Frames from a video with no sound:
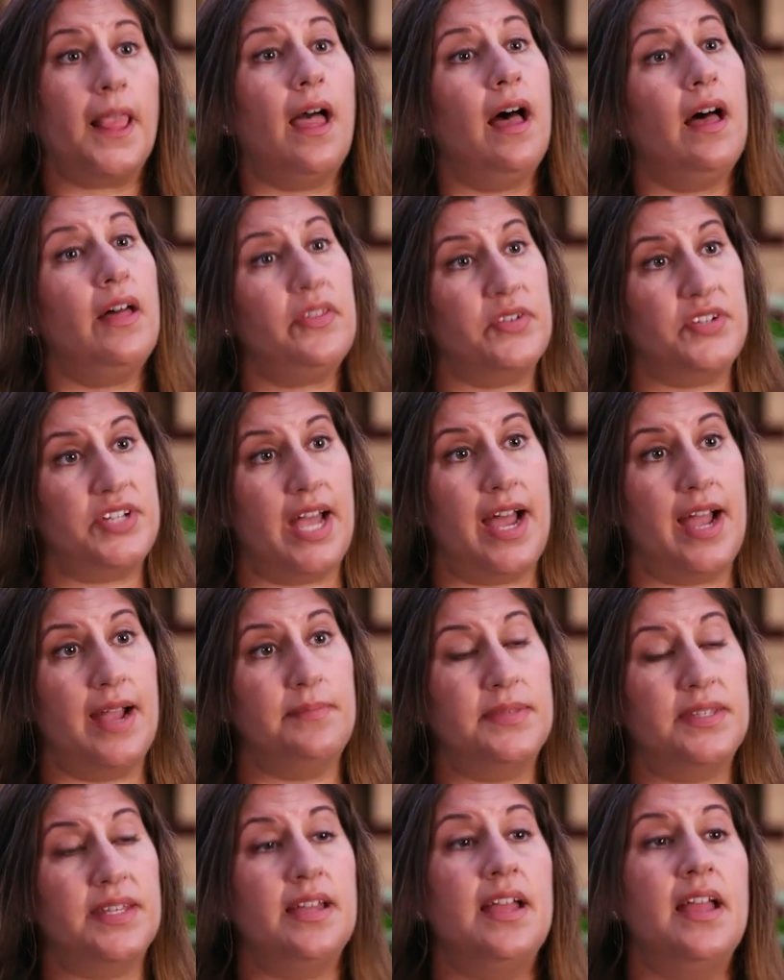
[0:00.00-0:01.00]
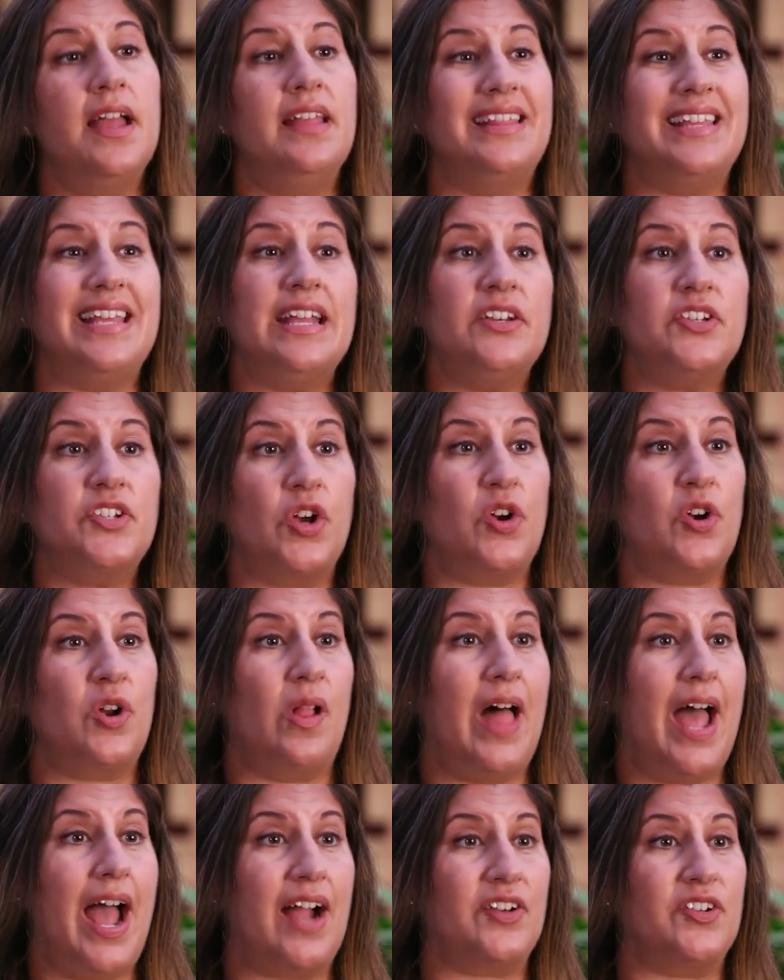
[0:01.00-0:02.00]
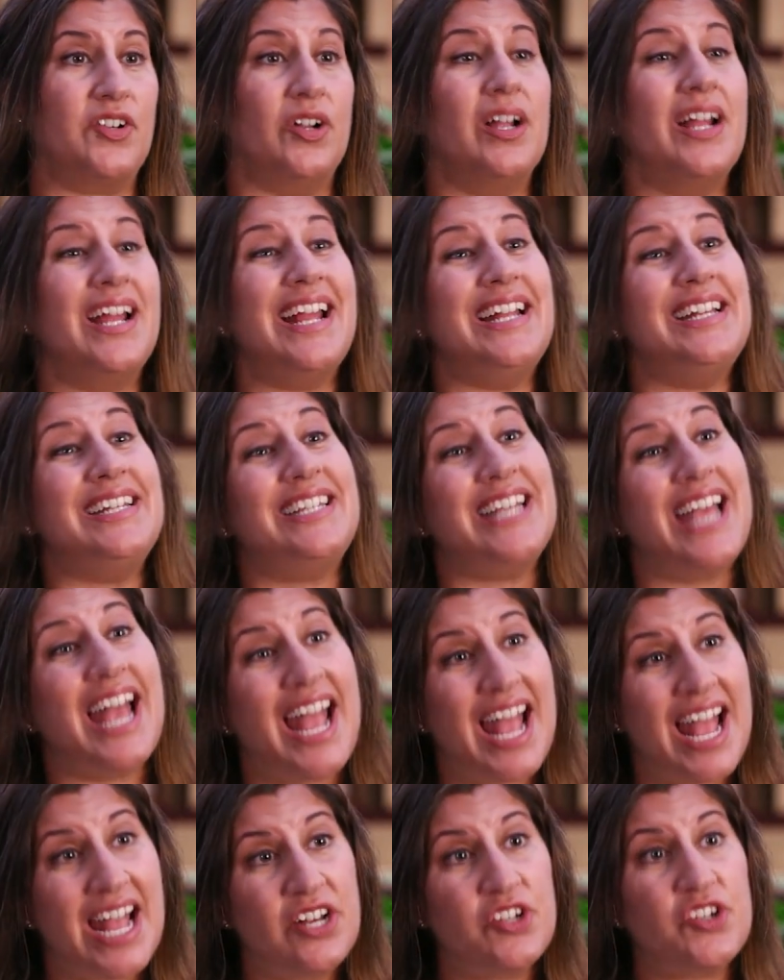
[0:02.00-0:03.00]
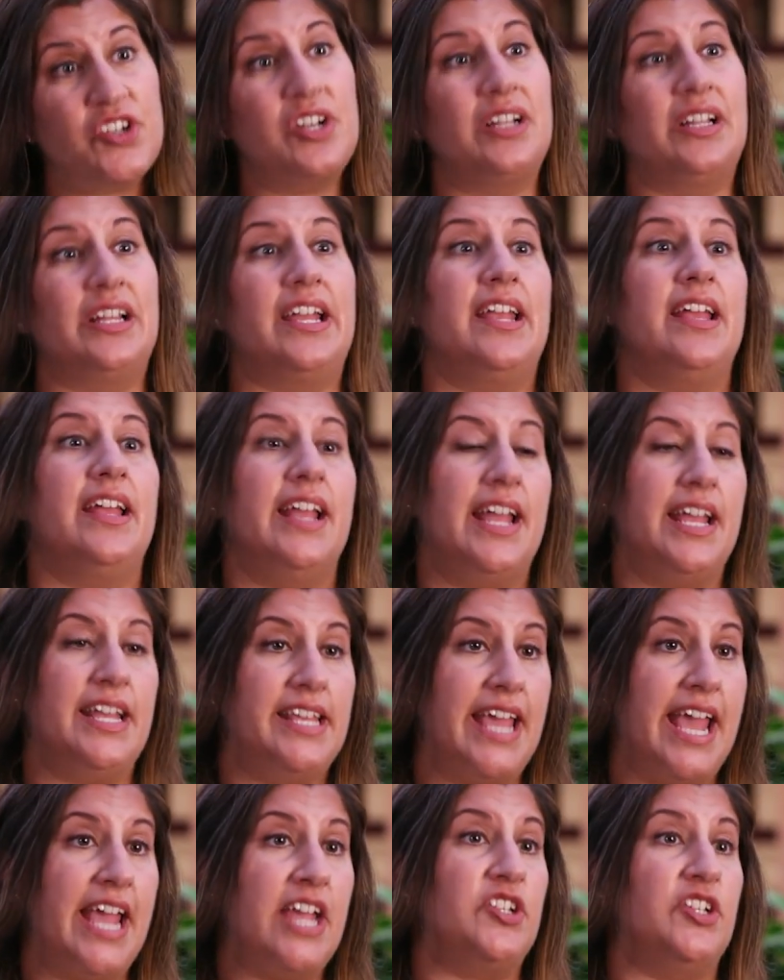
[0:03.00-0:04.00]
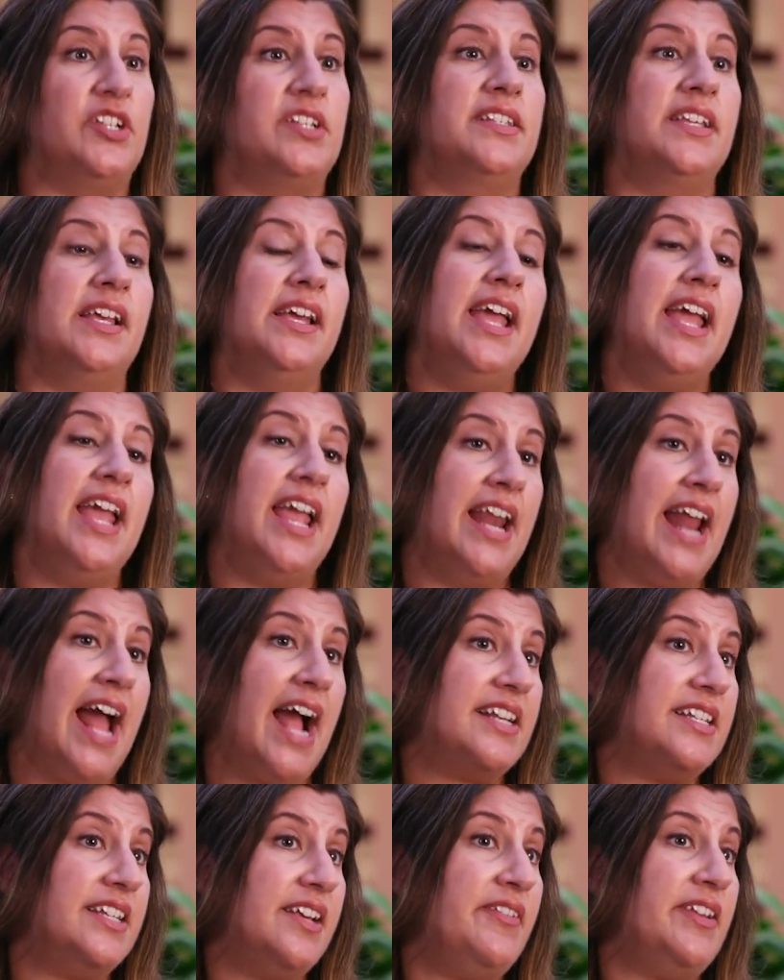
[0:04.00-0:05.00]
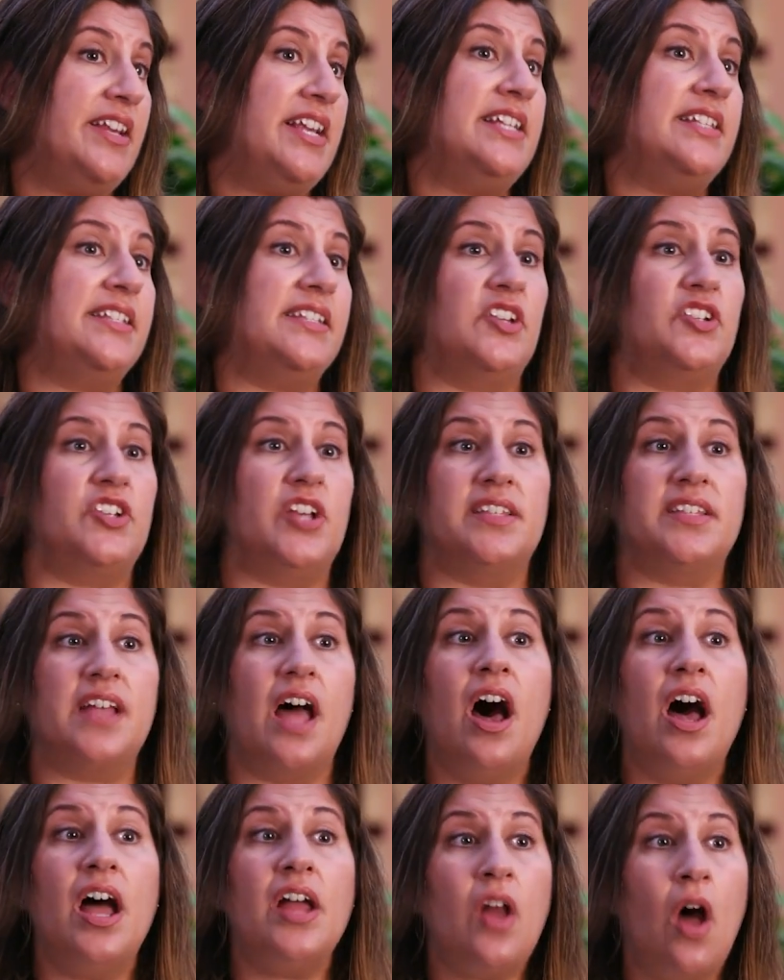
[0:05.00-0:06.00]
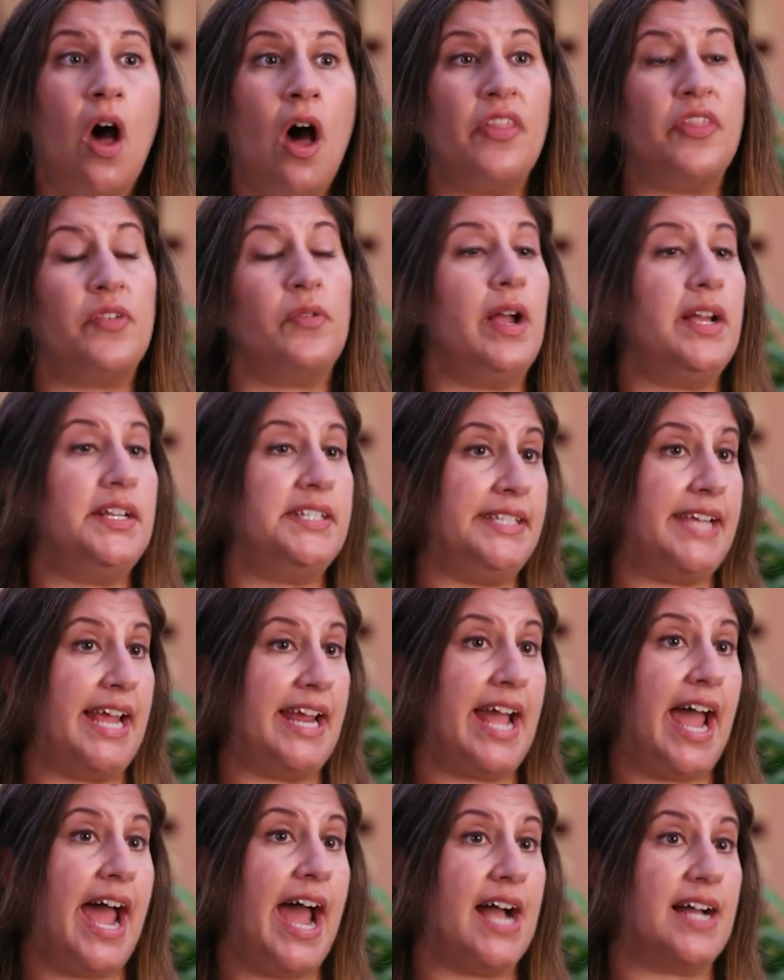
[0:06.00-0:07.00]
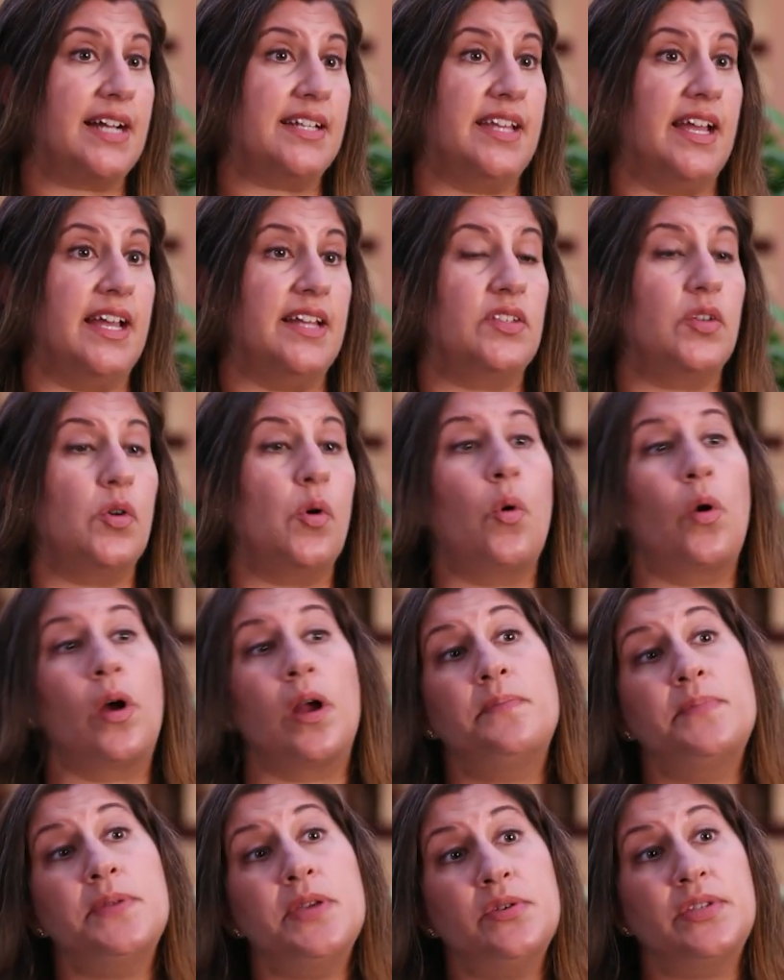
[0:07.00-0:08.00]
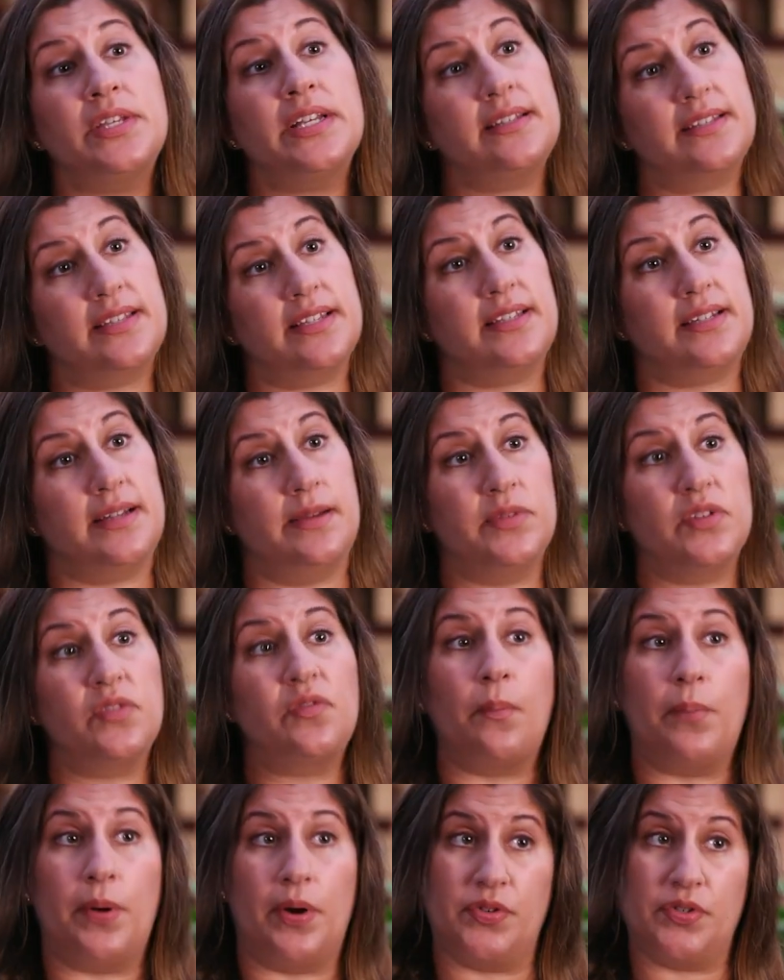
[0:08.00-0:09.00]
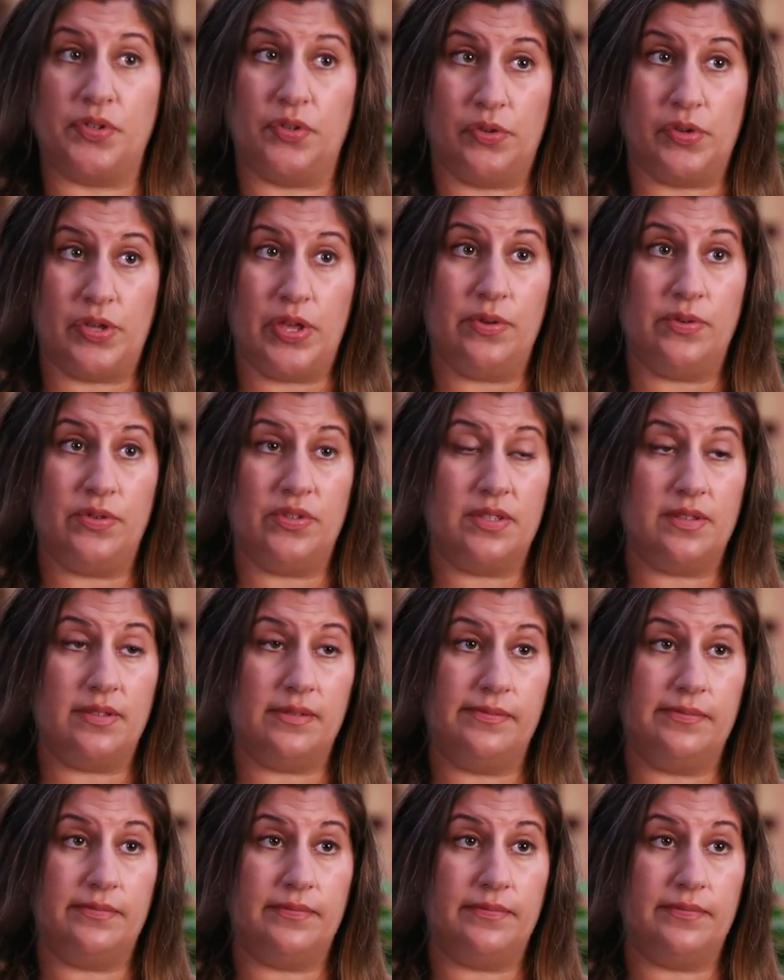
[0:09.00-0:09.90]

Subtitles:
Other times, the internal actor intentionally engages in activities such as unauthorized data access or abusing systems for personal use.